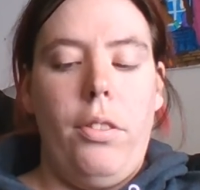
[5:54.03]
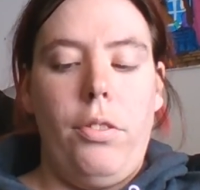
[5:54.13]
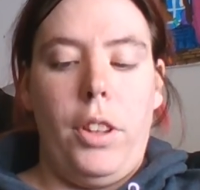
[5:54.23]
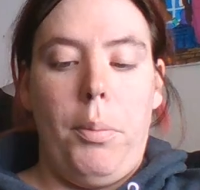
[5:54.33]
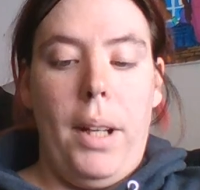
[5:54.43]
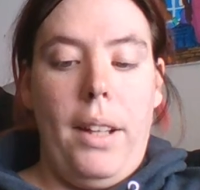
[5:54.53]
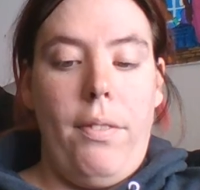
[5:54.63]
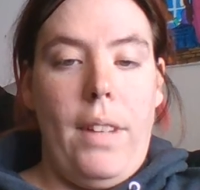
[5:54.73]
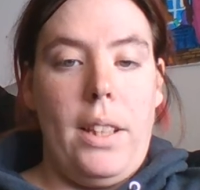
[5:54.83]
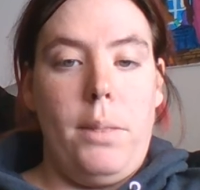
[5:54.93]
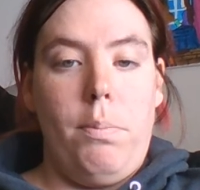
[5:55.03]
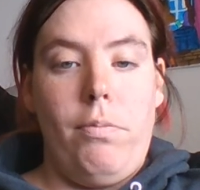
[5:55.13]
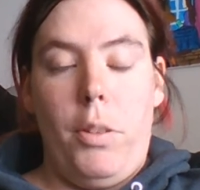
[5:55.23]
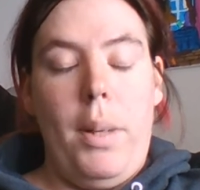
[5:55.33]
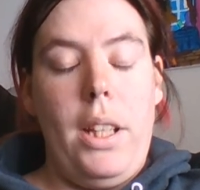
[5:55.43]
for my
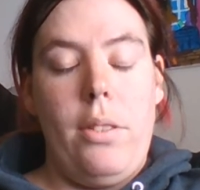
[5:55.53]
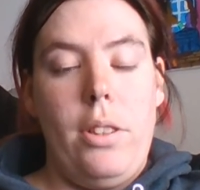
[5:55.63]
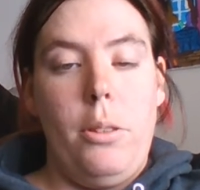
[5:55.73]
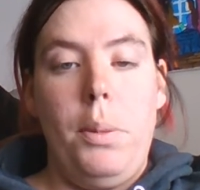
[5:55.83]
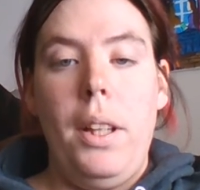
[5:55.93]
YouTube